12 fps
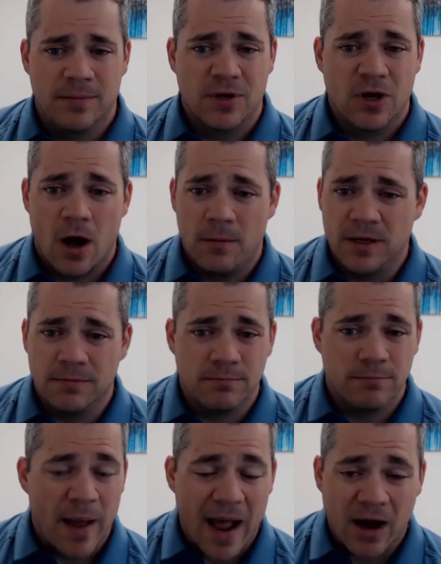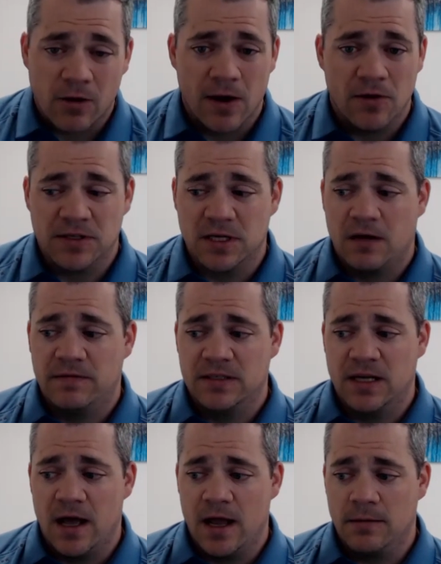common backgrounds
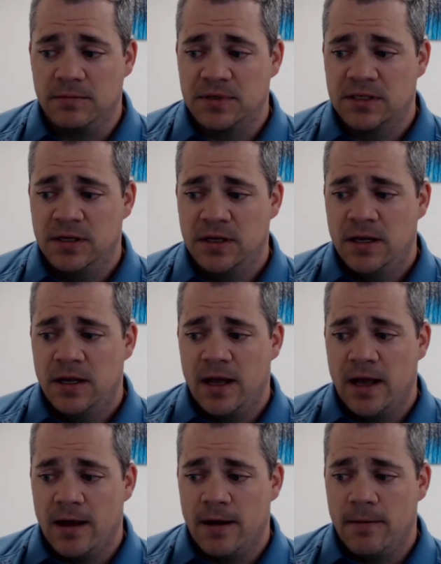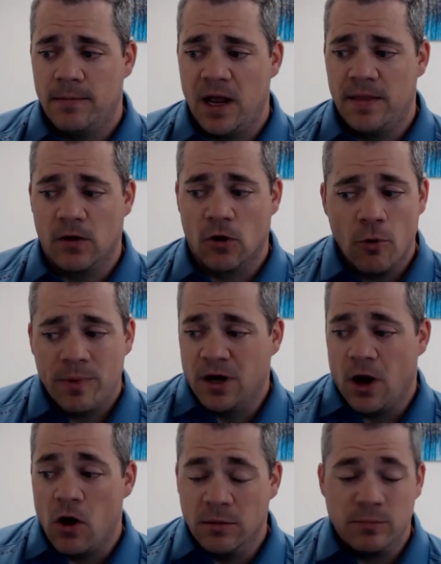oftentimes, and they're open to
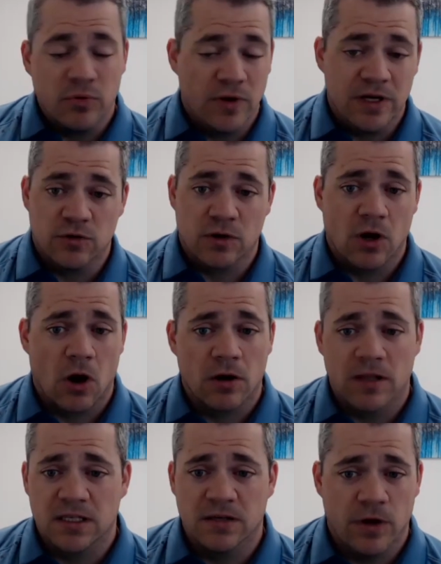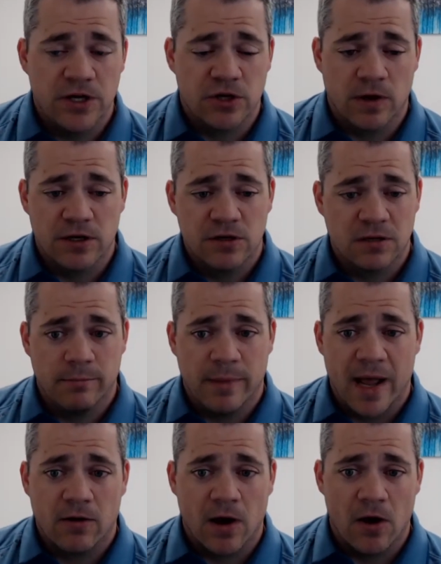all employees regardless of what your interest and
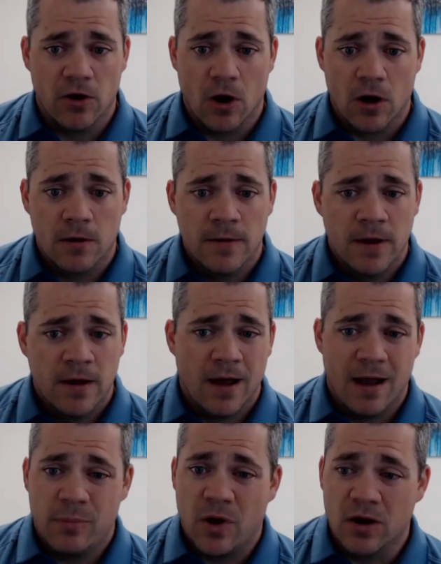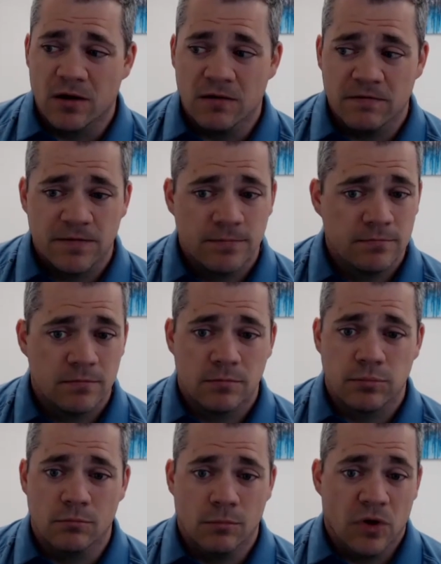background are. I'm part of
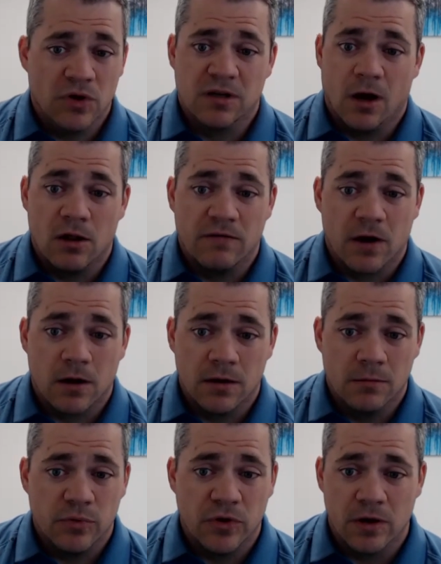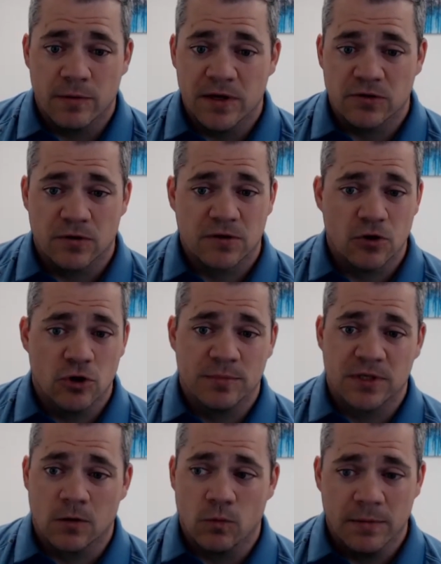most all of our employee resource
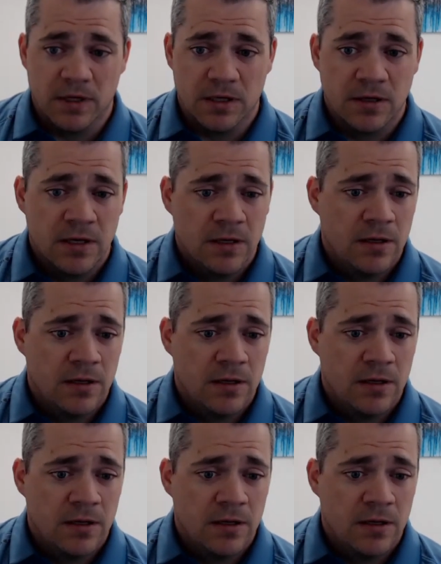groups, our women